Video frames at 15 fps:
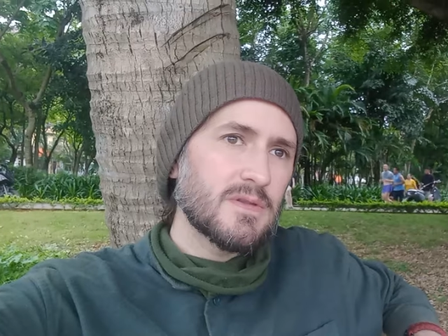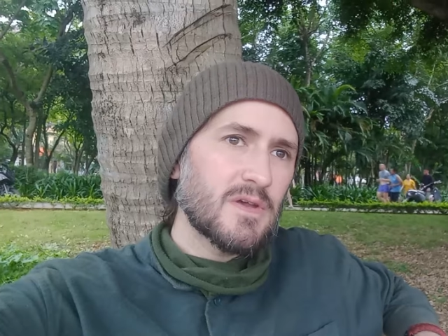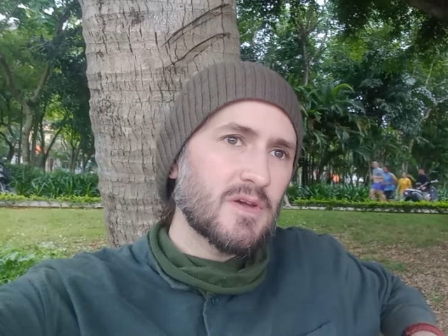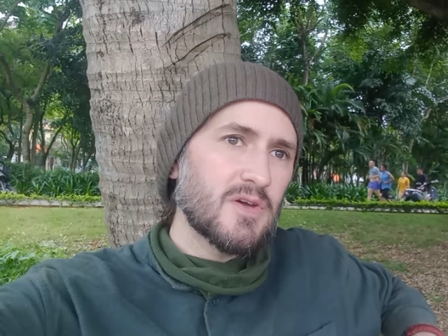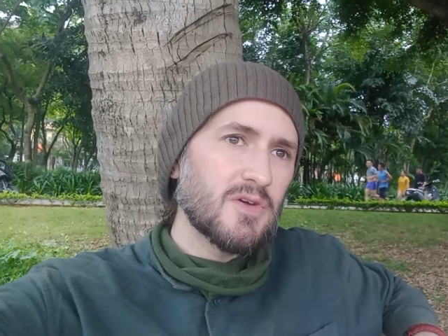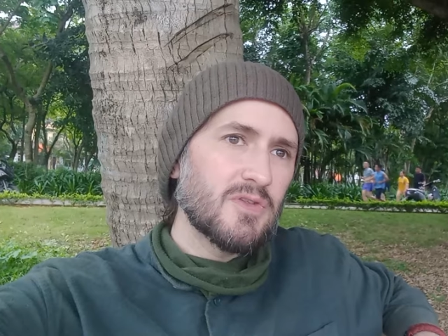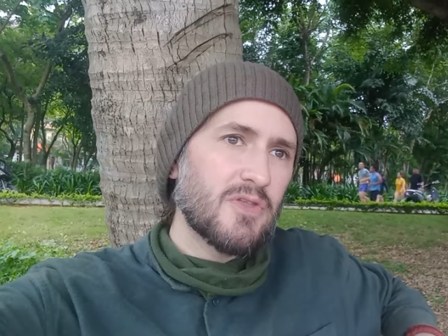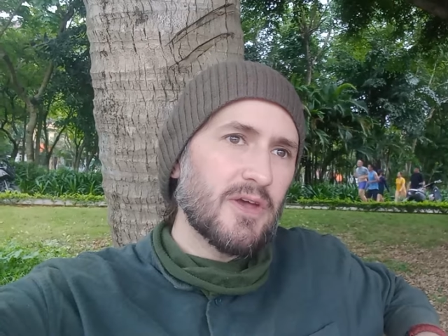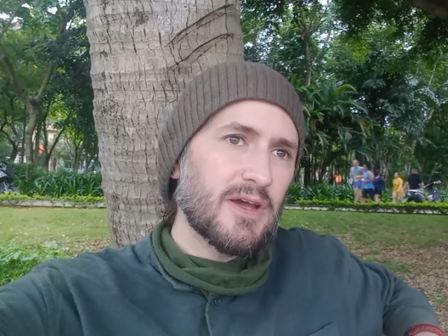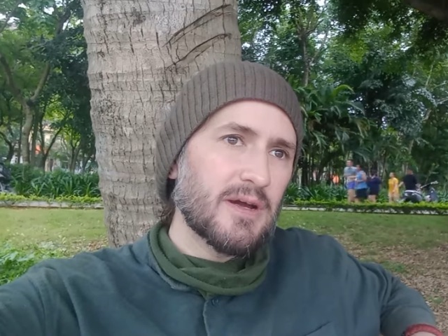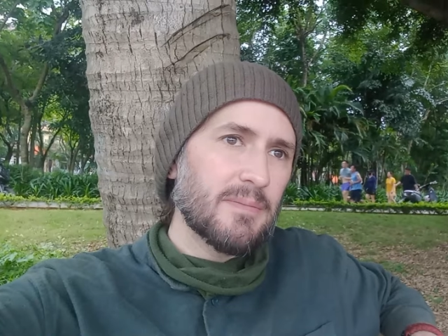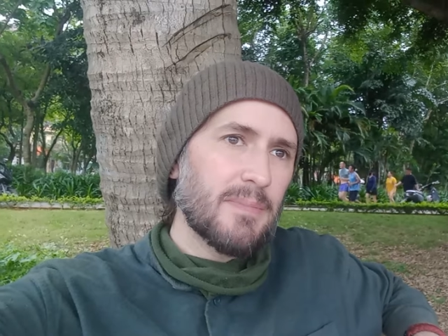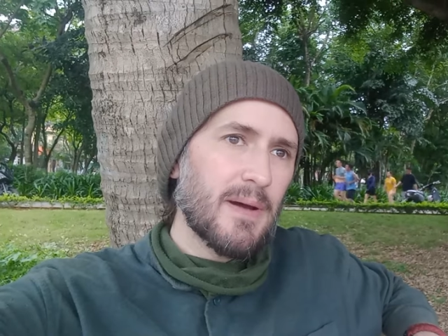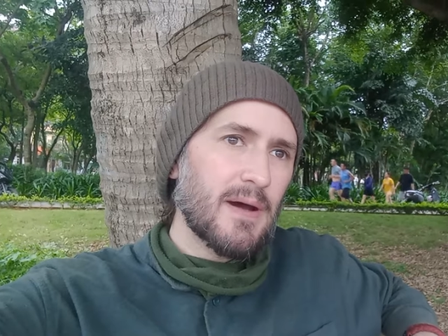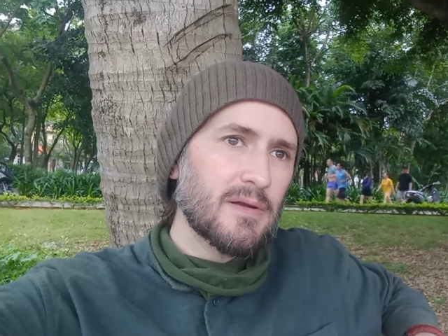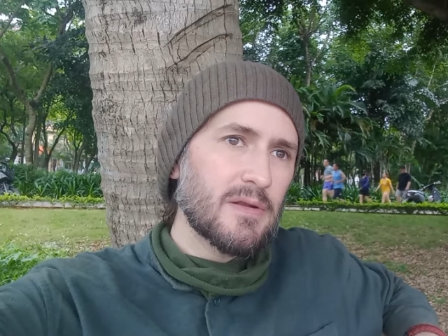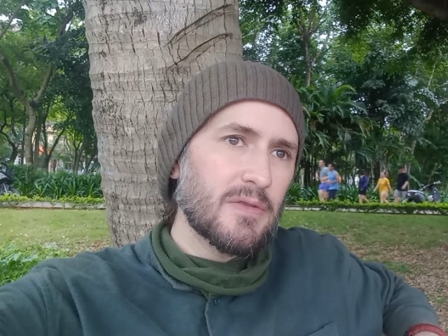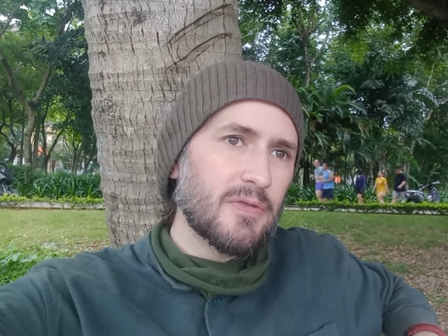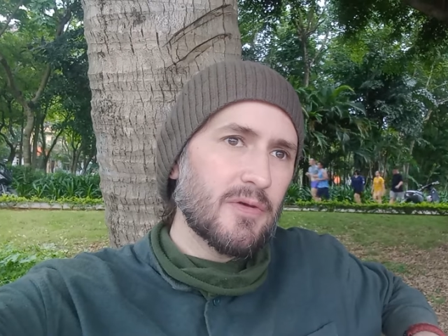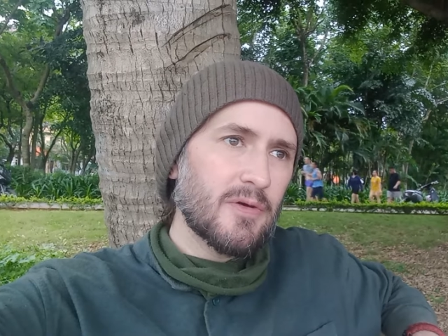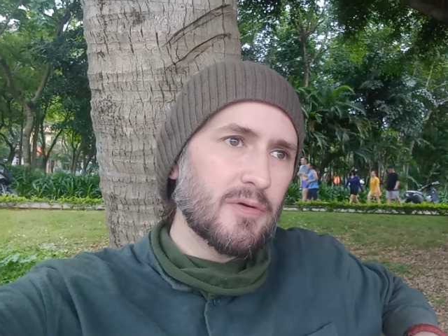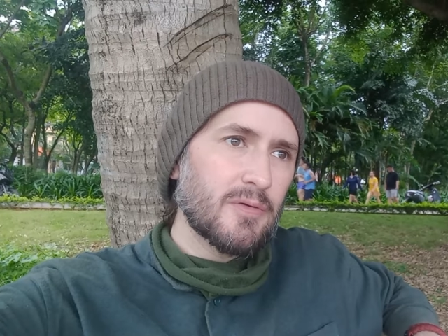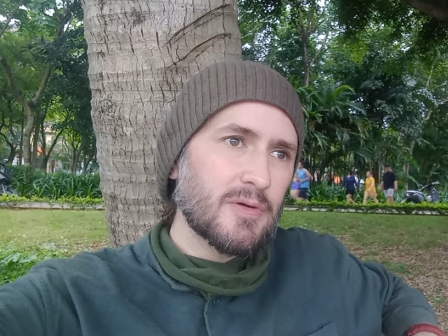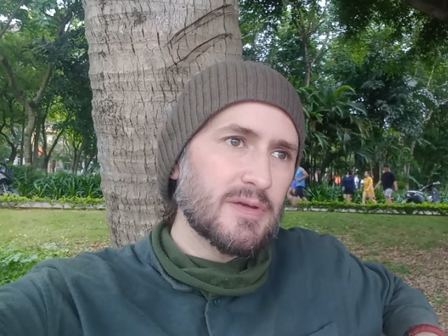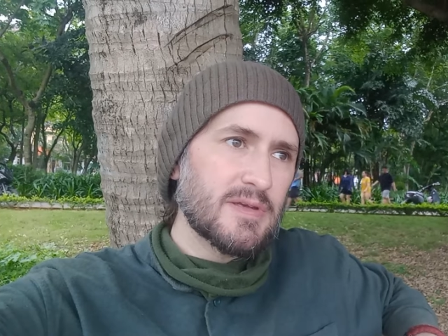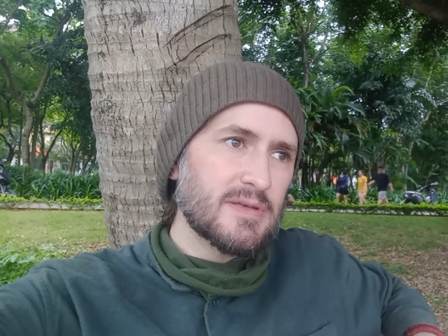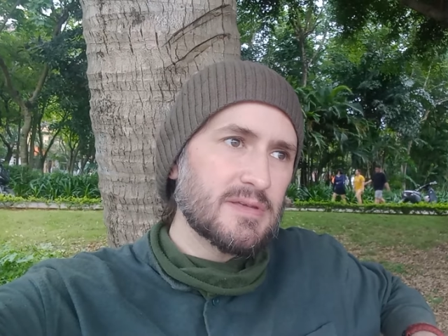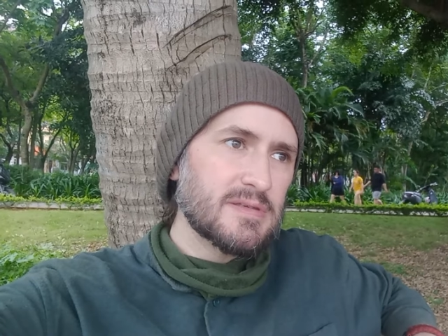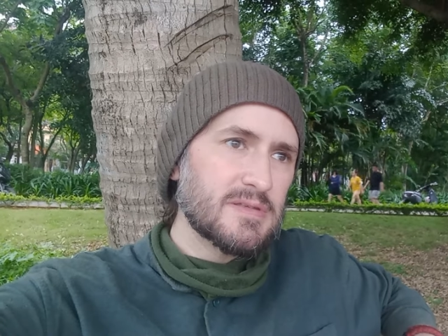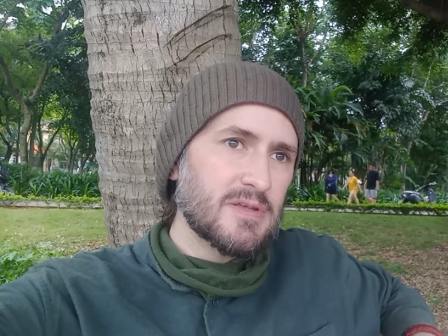The good thing about it, though,
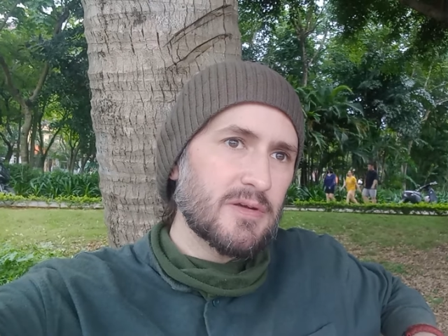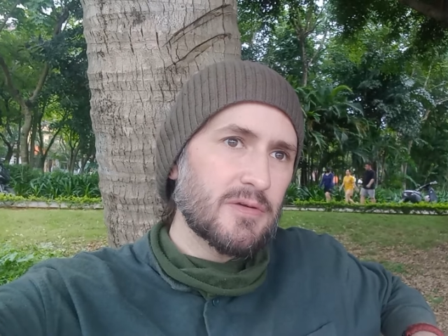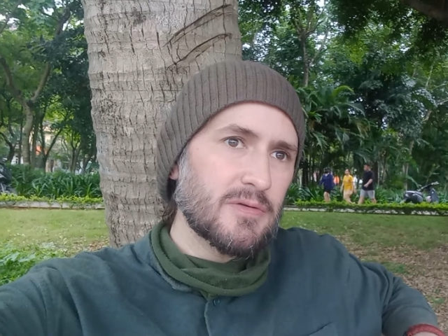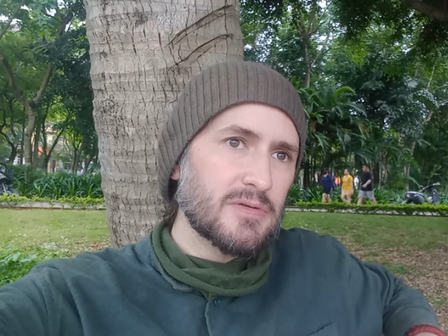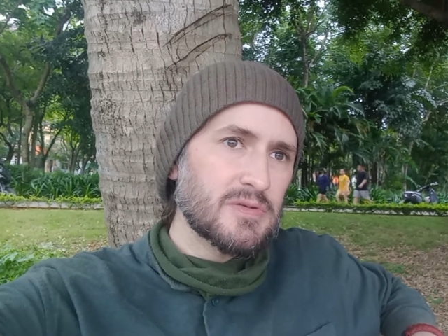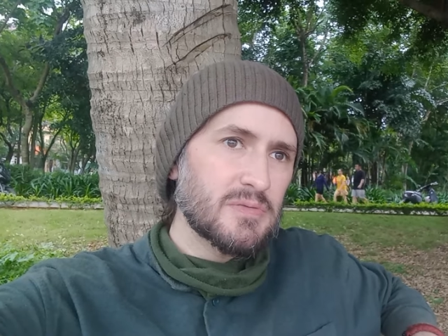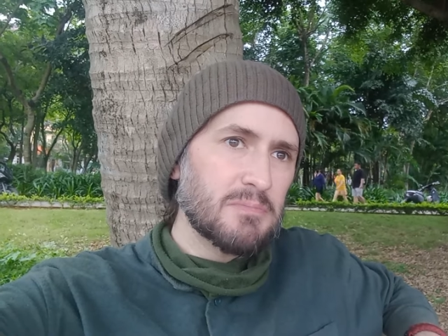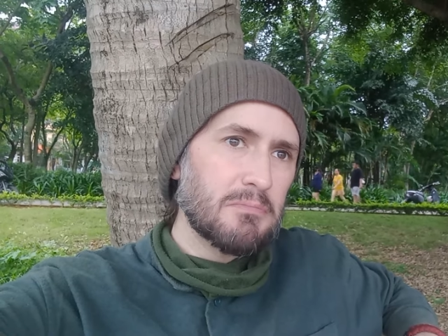is there's